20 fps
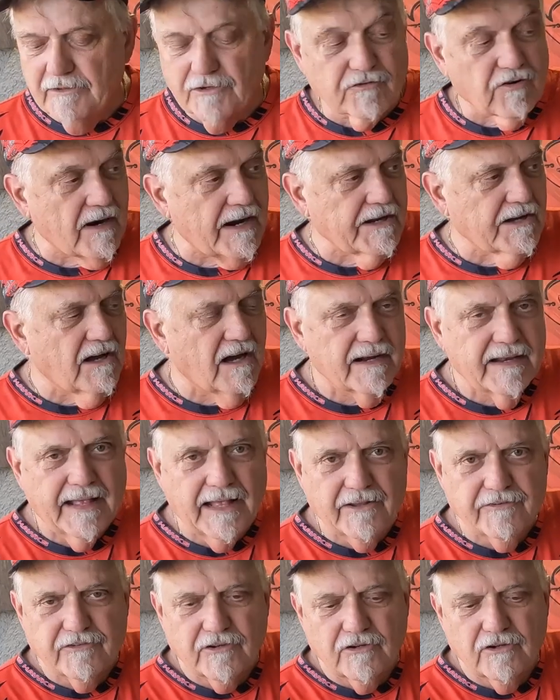The Trigon
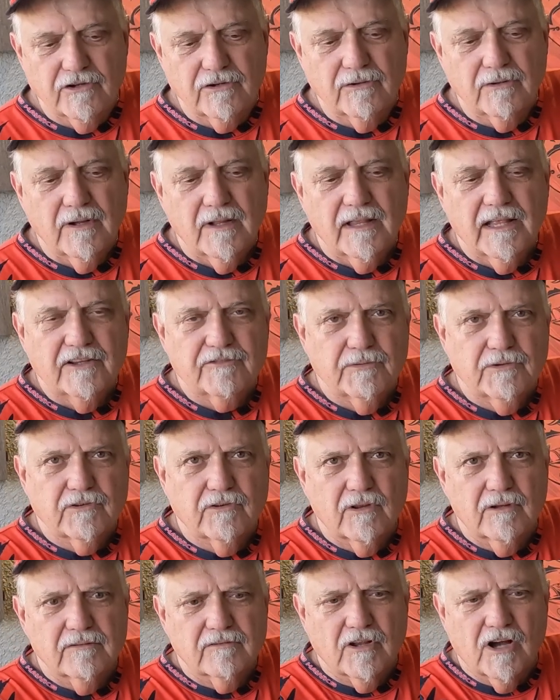has to do, as we
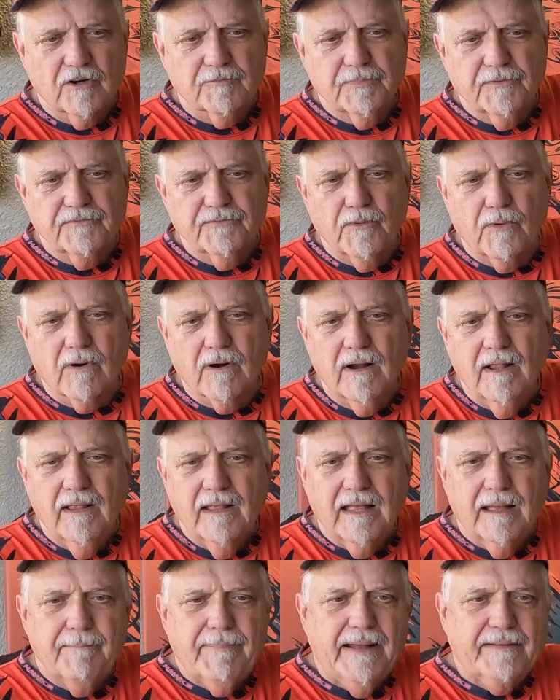talked before,
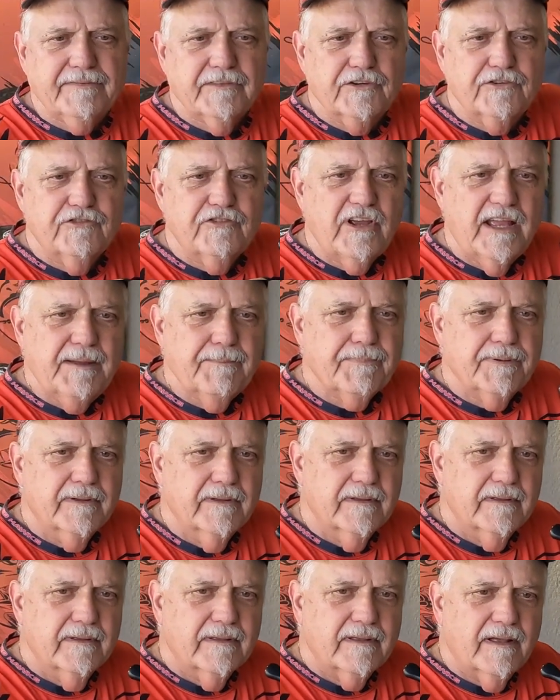about the shape
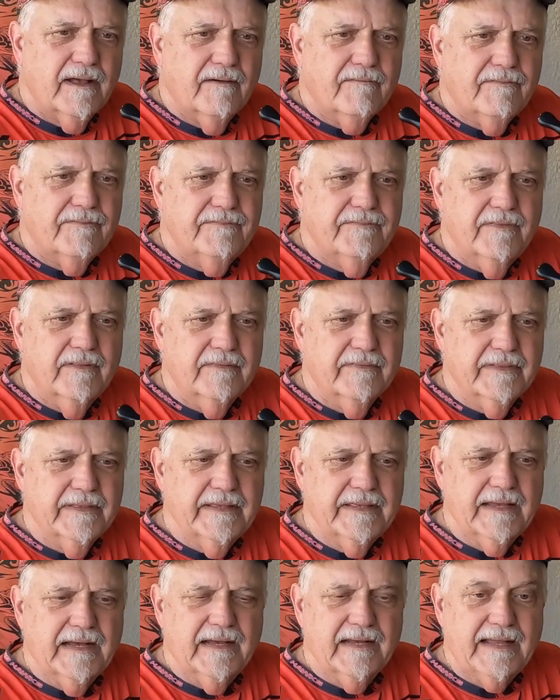of
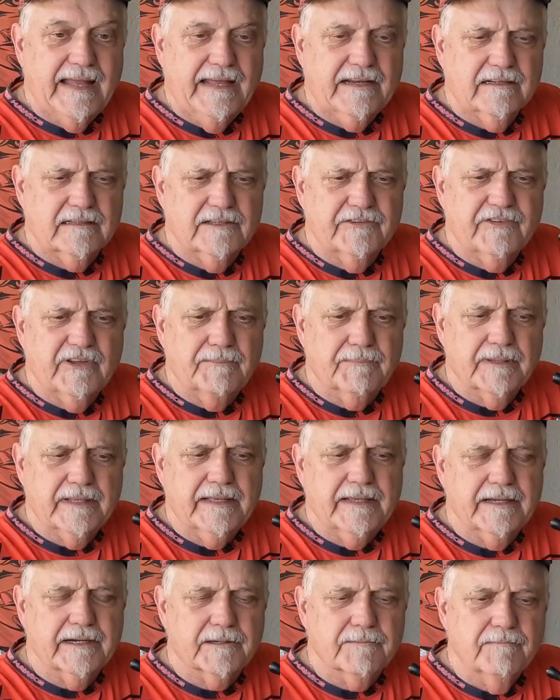the handle assembly
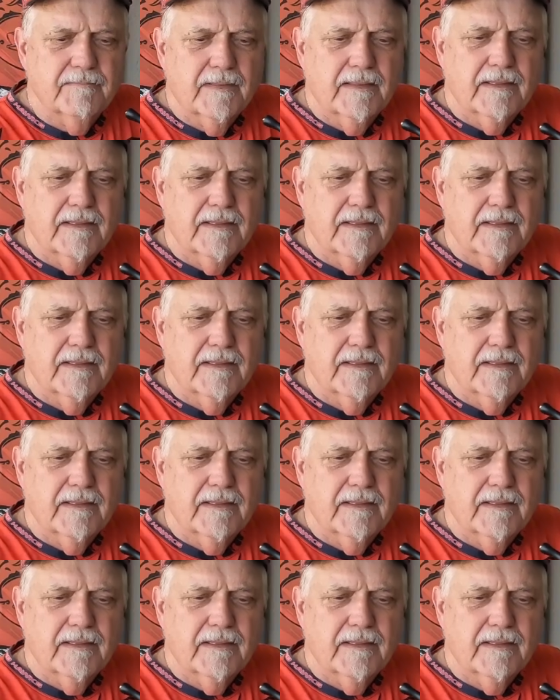here.